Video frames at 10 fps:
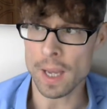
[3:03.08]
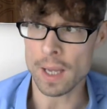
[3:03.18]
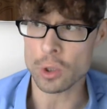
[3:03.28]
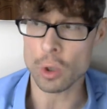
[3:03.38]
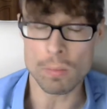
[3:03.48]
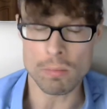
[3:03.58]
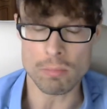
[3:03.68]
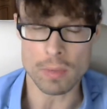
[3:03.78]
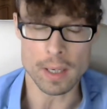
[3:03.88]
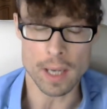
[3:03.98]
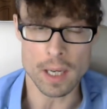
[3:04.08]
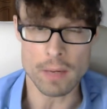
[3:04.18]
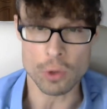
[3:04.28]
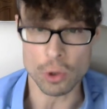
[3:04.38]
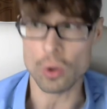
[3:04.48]
Some can
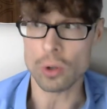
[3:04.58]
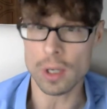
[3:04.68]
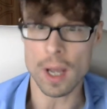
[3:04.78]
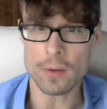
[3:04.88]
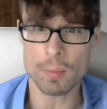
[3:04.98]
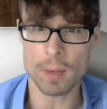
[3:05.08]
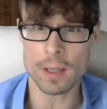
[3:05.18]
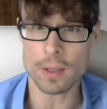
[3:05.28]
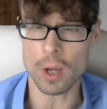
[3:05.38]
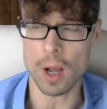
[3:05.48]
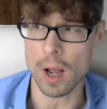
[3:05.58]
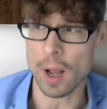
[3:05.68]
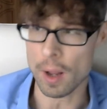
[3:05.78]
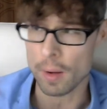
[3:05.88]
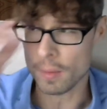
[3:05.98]
even shorten lifespan
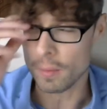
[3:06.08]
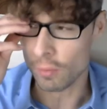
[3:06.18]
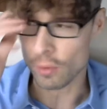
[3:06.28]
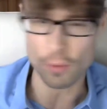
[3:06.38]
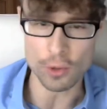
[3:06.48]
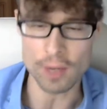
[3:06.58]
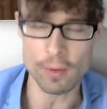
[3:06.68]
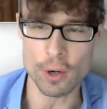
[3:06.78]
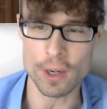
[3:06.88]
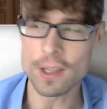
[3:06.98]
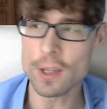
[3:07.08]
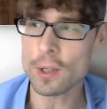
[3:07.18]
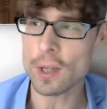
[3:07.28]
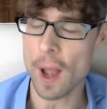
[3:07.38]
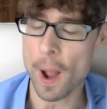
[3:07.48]
for several
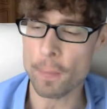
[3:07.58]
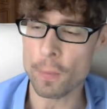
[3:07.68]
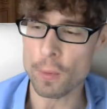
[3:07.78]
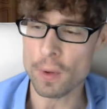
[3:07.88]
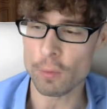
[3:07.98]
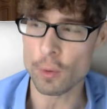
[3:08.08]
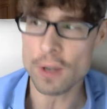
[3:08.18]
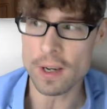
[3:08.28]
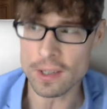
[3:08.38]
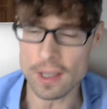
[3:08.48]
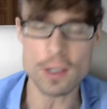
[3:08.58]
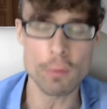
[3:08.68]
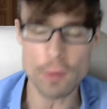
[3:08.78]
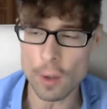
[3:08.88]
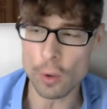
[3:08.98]
reasons. We have written
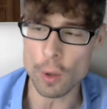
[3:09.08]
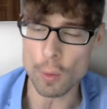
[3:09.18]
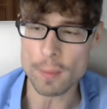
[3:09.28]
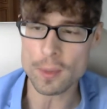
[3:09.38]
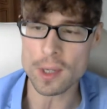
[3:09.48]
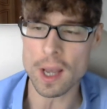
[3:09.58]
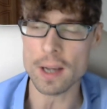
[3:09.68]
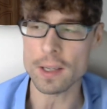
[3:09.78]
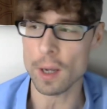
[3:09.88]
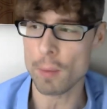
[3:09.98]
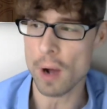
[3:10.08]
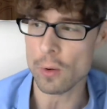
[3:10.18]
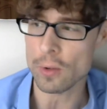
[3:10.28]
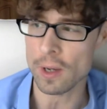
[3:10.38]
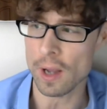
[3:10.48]
extensively on our website
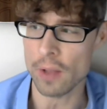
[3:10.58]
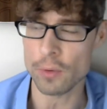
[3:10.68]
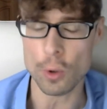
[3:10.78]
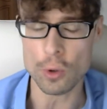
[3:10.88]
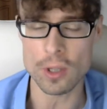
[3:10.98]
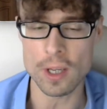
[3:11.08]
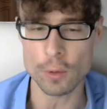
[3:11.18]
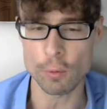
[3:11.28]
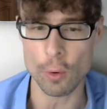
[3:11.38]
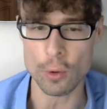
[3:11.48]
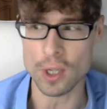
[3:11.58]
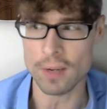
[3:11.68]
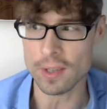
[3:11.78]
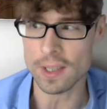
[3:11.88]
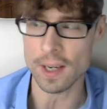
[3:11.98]
about antioxidants for
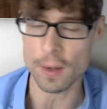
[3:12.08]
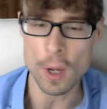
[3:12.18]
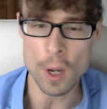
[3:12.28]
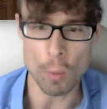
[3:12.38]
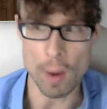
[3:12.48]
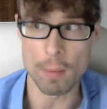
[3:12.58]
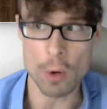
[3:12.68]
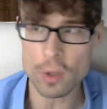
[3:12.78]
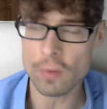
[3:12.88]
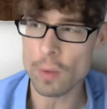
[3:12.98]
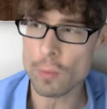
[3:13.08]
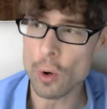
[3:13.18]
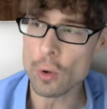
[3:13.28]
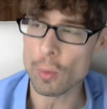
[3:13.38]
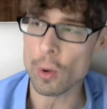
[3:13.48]
longevity and why most of them
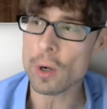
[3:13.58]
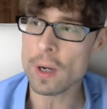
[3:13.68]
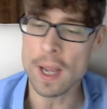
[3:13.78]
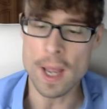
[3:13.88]
don't work.